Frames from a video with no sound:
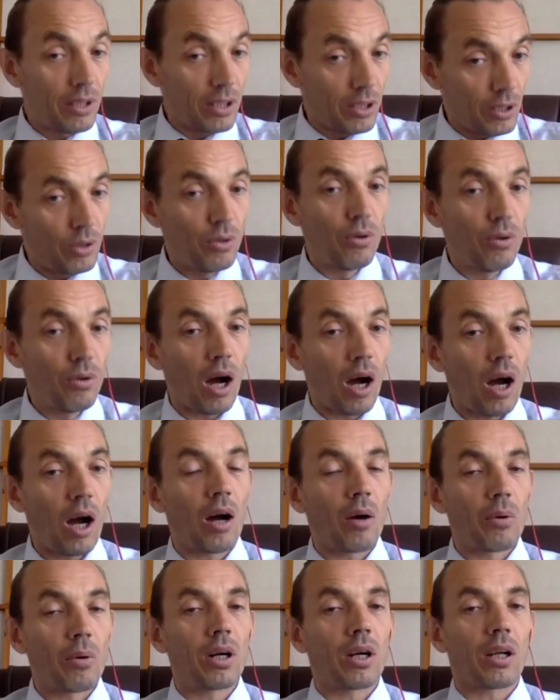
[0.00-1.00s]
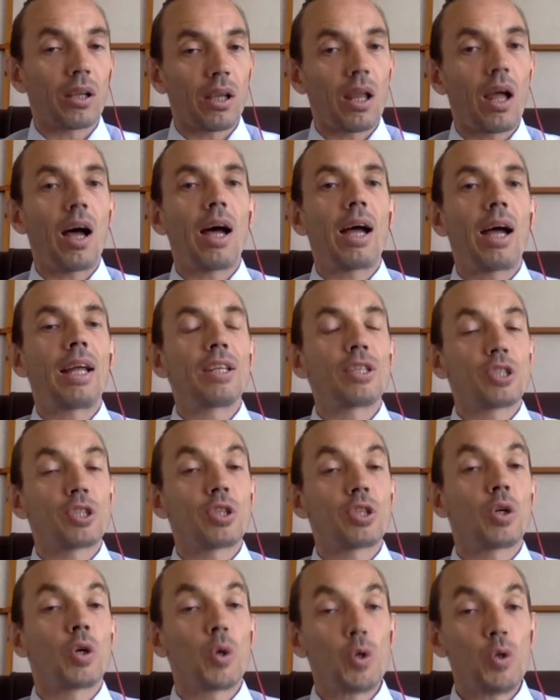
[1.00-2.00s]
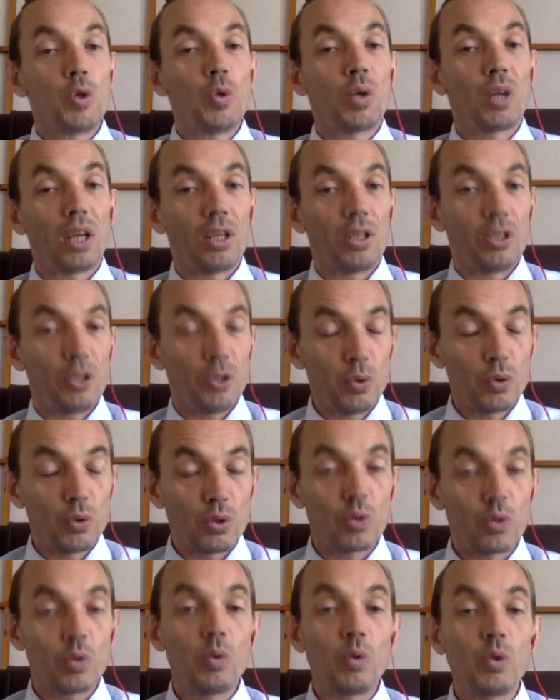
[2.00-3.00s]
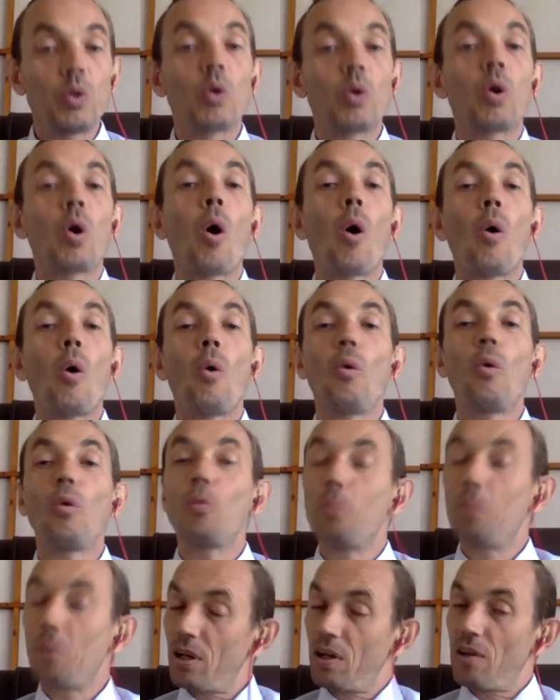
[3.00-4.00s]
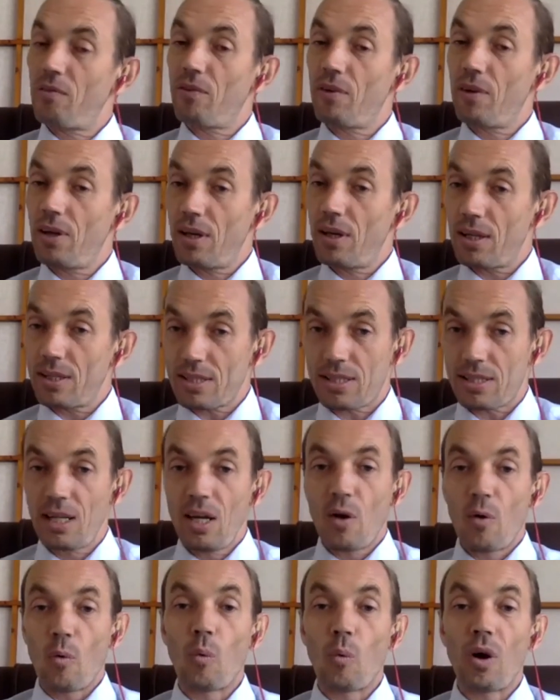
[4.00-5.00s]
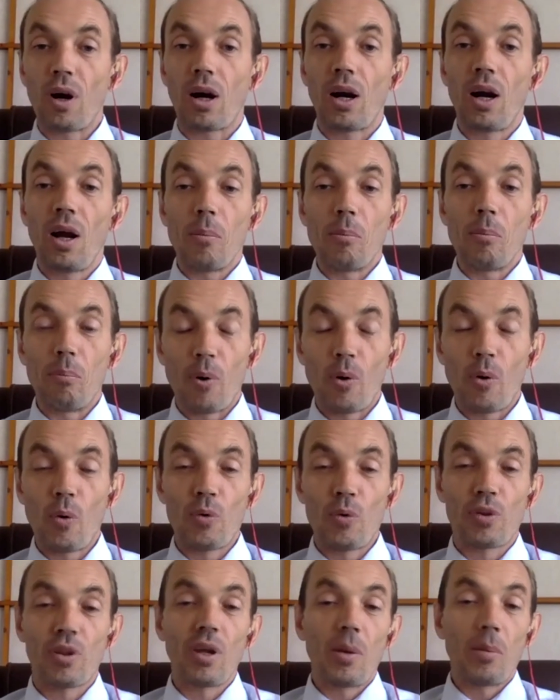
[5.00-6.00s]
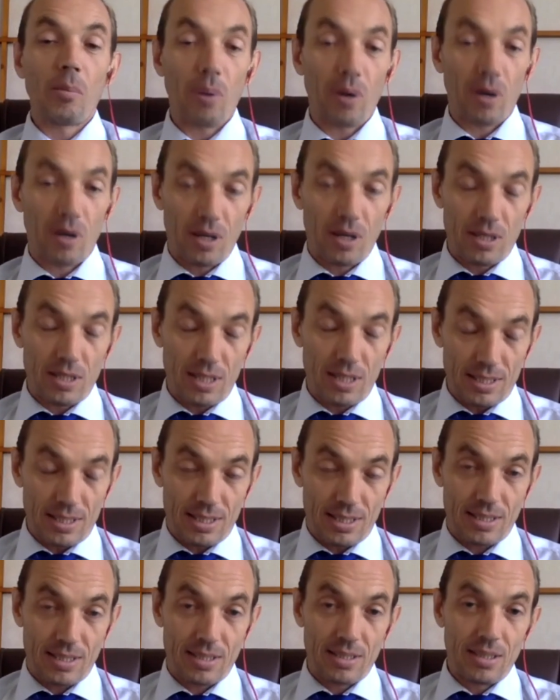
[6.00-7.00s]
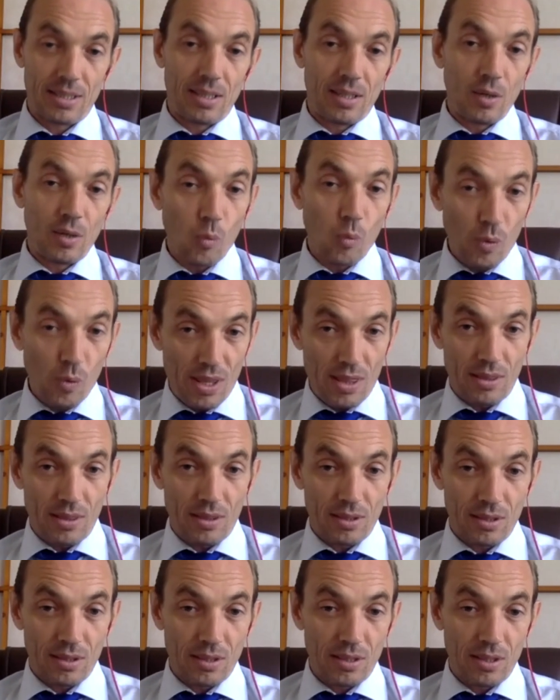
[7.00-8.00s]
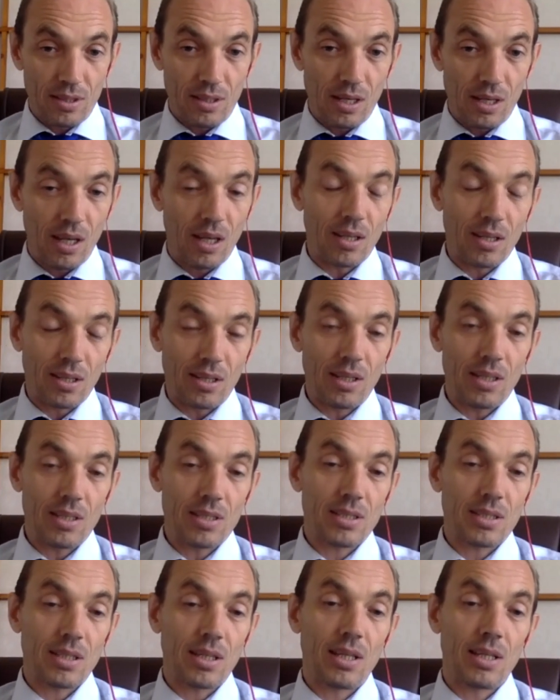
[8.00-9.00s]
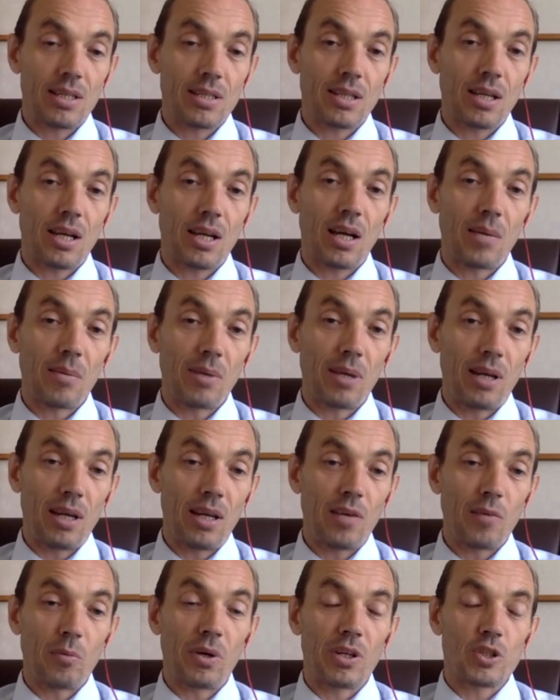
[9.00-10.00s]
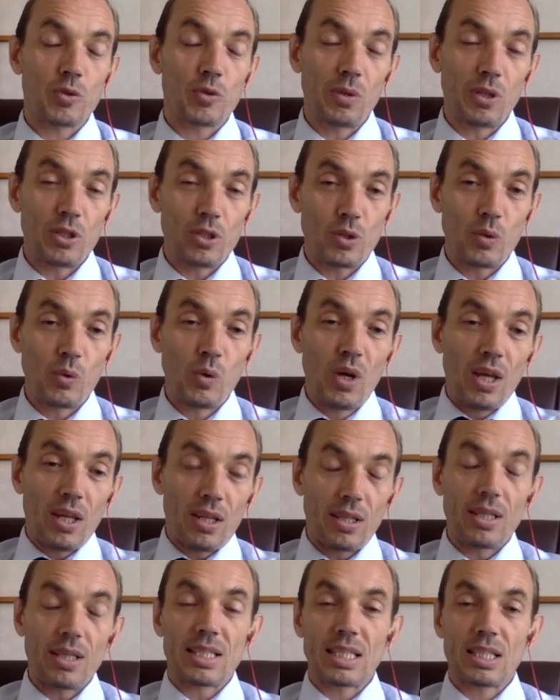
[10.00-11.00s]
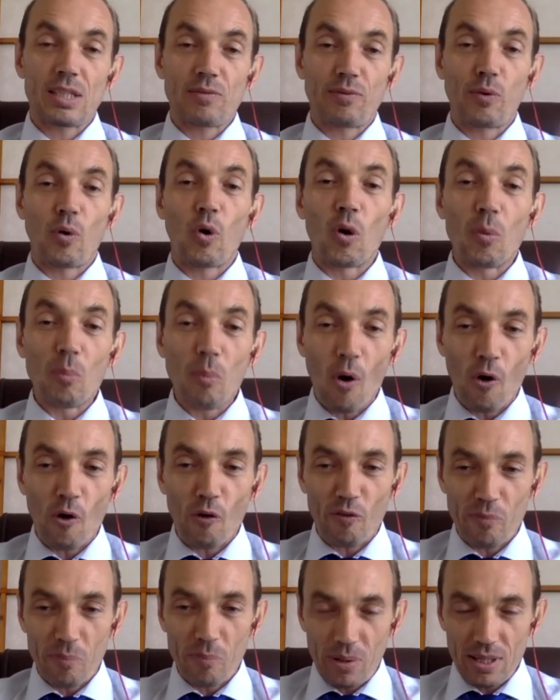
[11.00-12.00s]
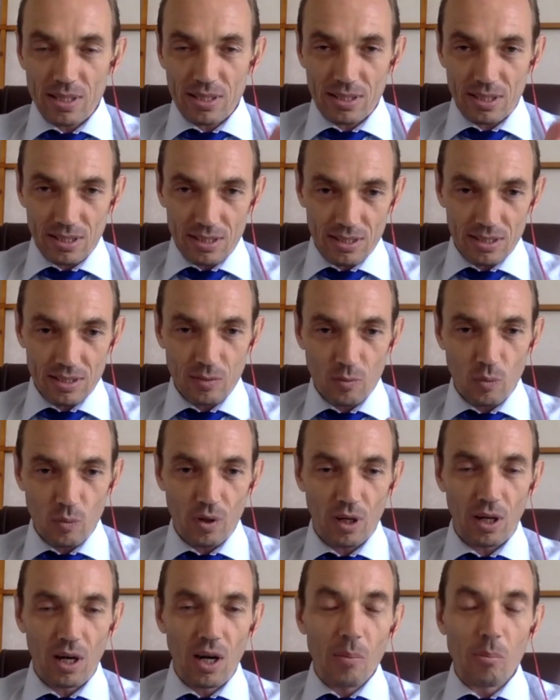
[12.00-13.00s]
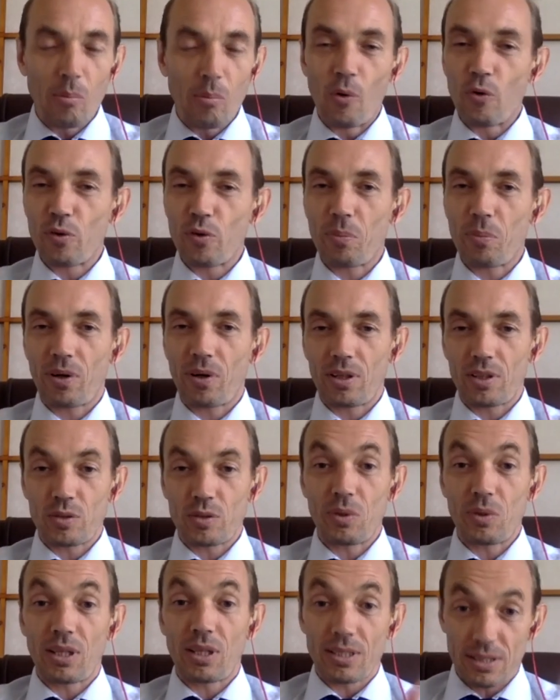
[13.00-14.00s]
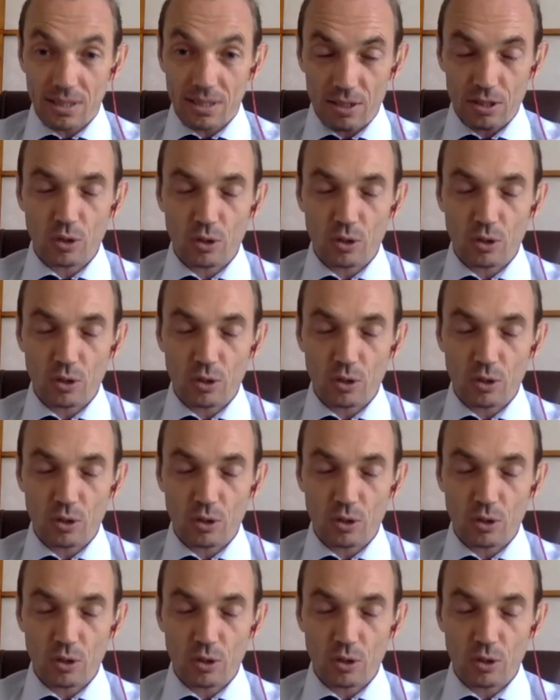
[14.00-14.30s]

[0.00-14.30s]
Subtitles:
you our clients so you can use to your own benefit, where both parties win. And this is, I believe, once we do this form of business where both parties win, as they